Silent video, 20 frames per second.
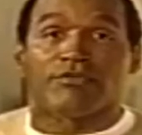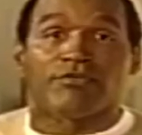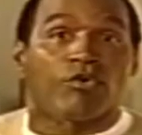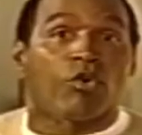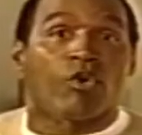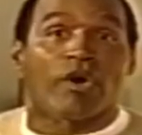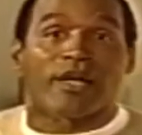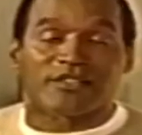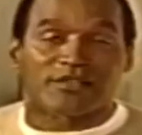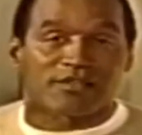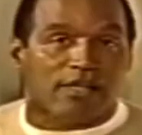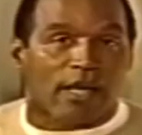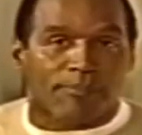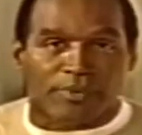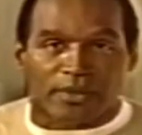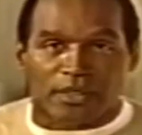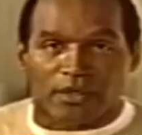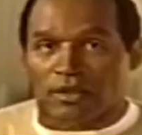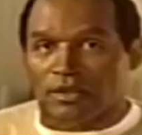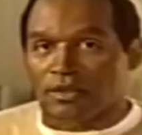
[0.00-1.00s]
avoid
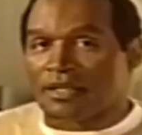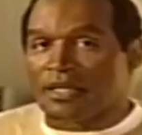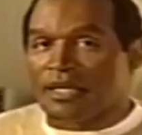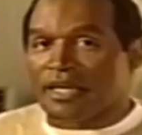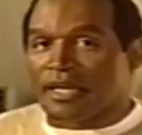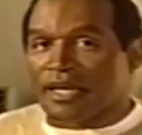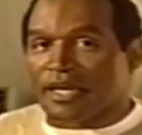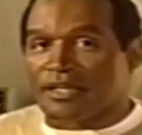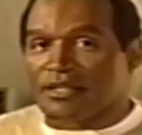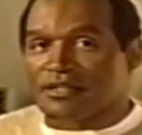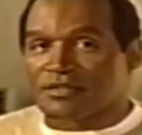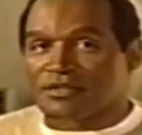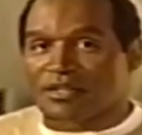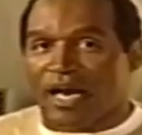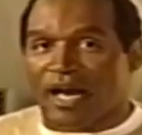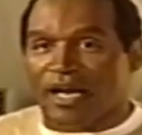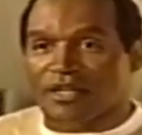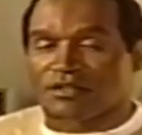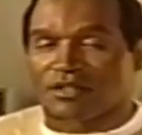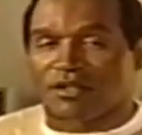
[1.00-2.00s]
stepping on any
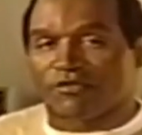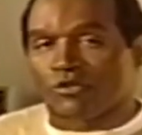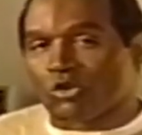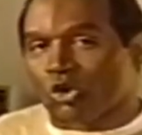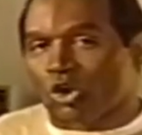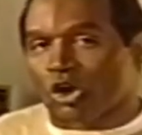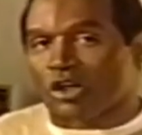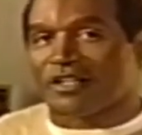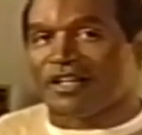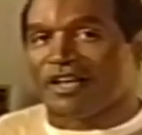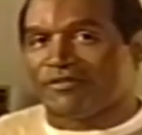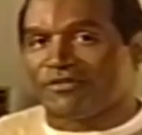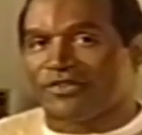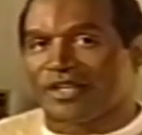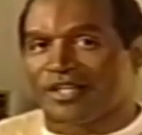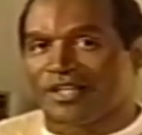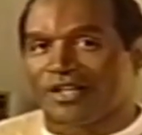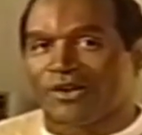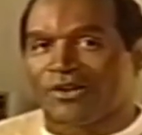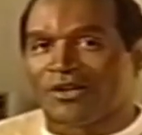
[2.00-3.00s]
socks. And if you look at that
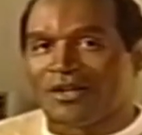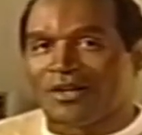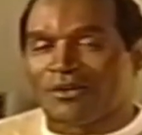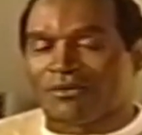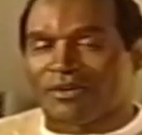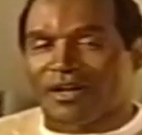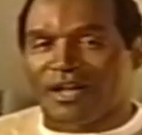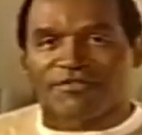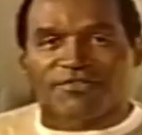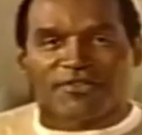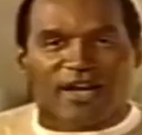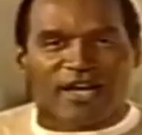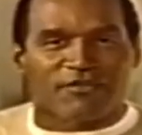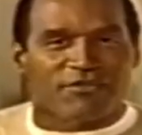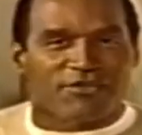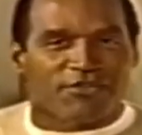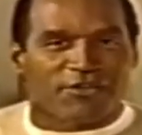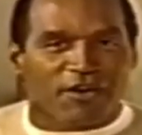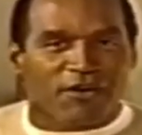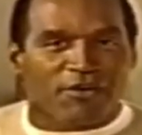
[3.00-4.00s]
video, what I
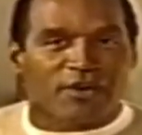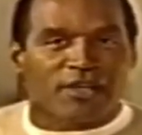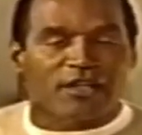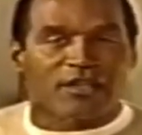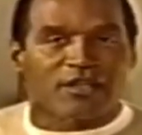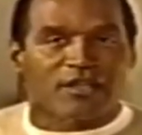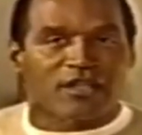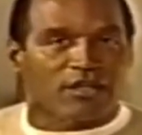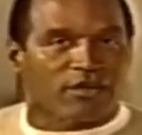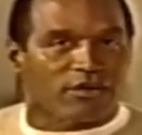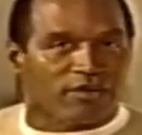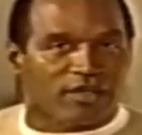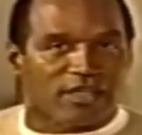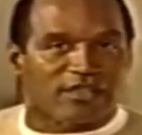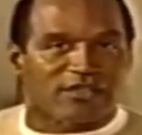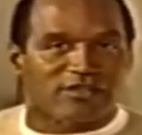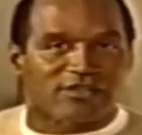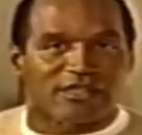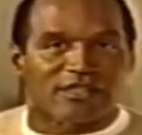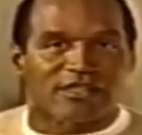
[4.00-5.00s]
find very
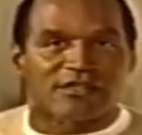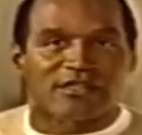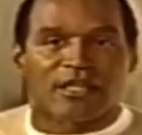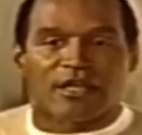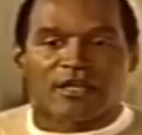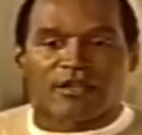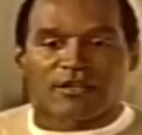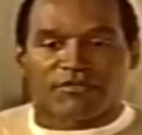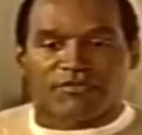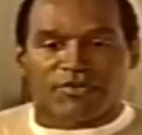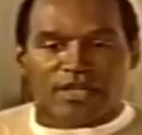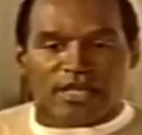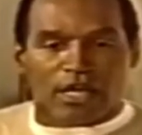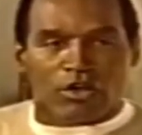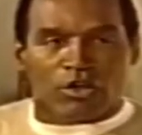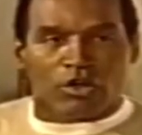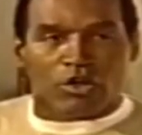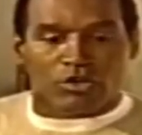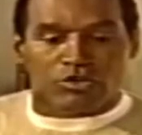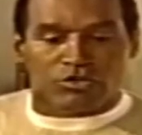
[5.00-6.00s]
curious is the
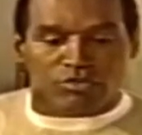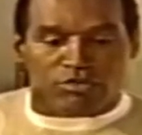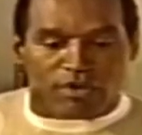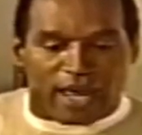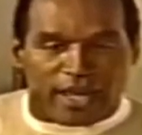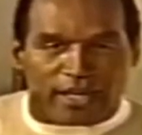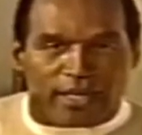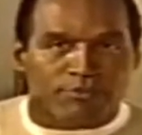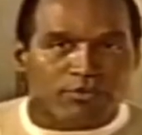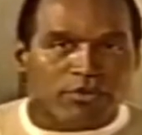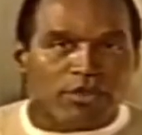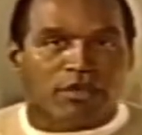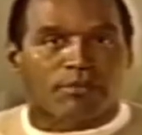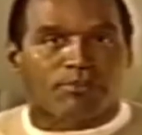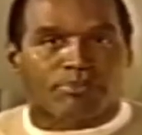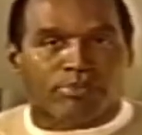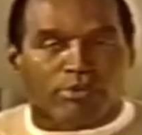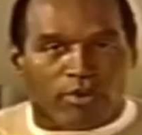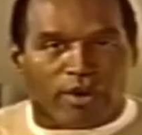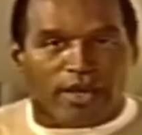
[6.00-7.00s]
video goes right up to
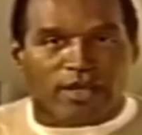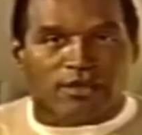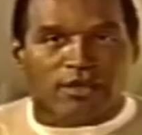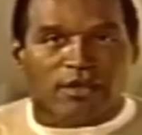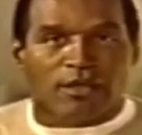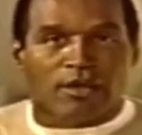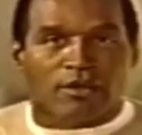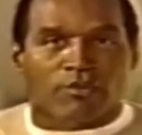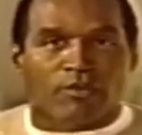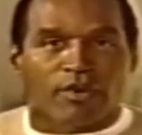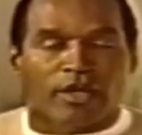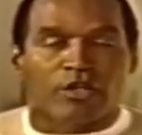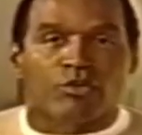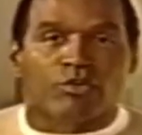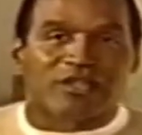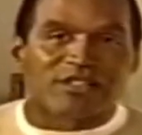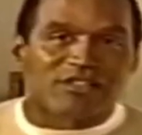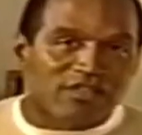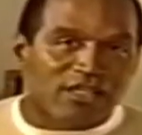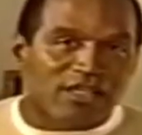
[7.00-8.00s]
the point where
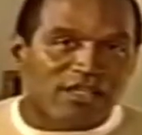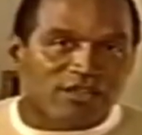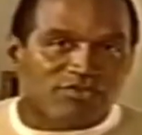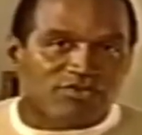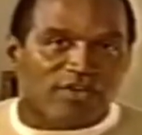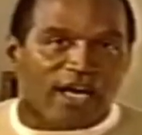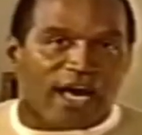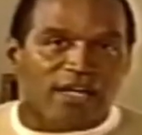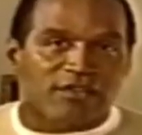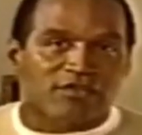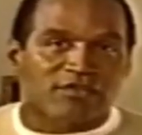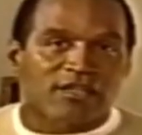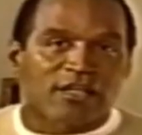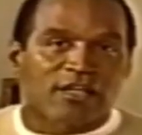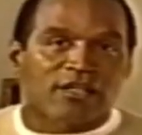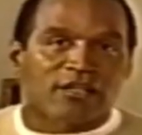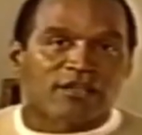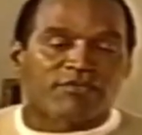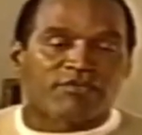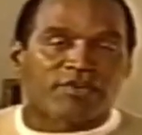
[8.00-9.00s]
you would see the socks.
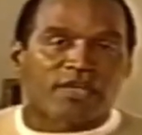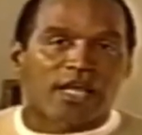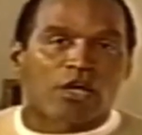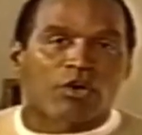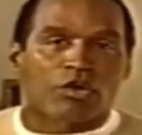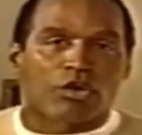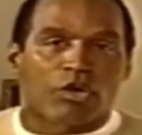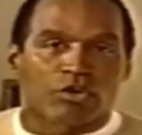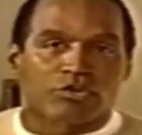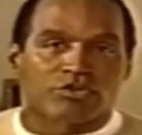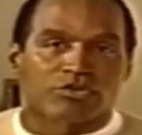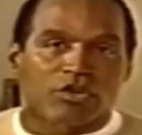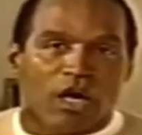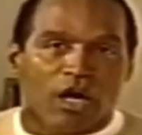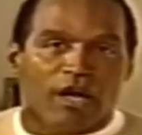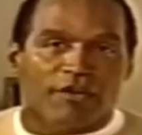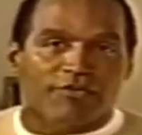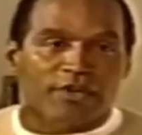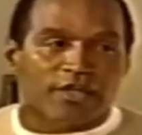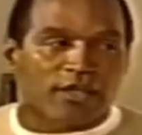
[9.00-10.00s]
The video goes
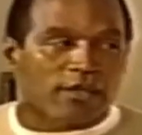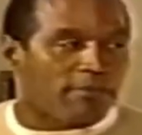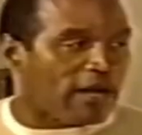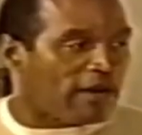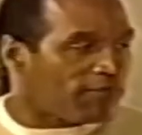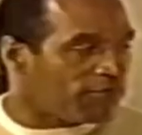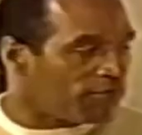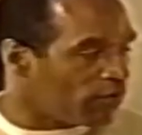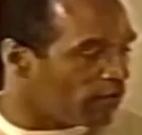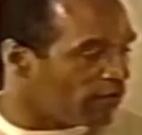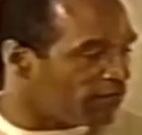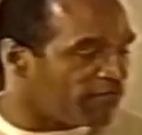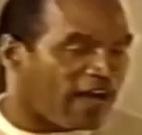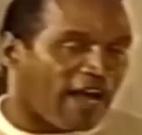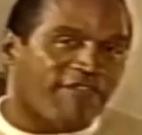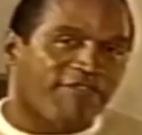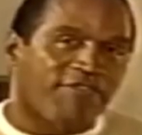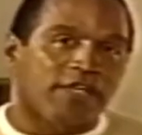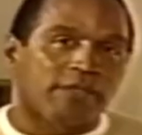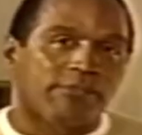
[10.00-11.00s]
off, and about 4 or
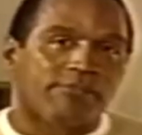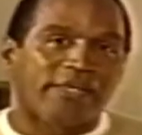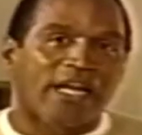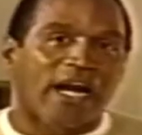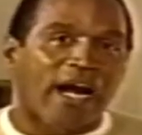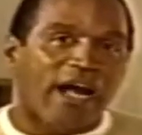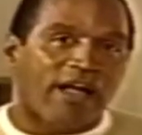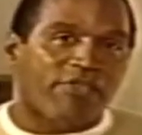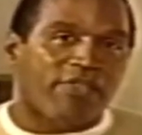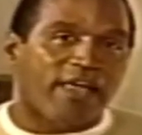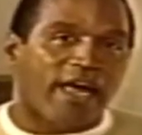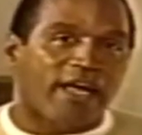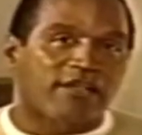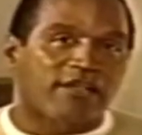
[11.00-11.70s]
5 feet beyond